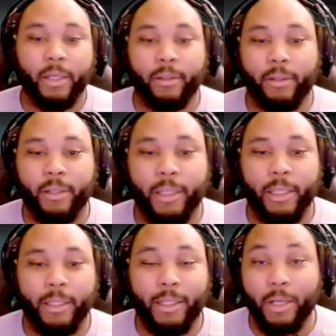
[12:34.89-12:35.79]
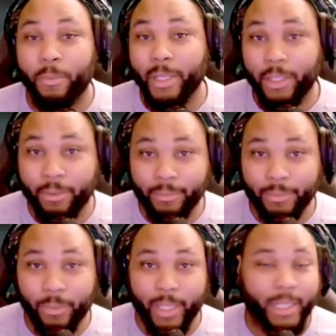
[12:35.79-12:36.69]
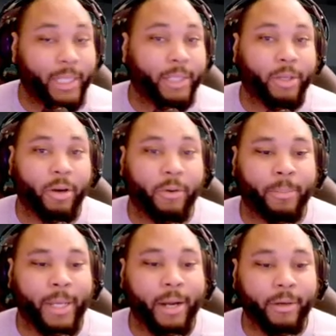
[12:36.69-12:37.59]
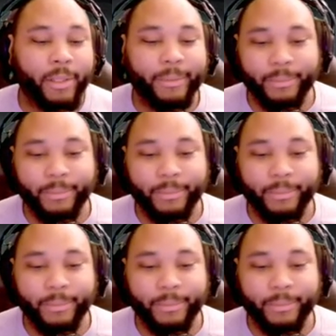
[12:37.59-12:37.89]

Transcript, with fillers: Uh, no big deal. We did get the car repaired.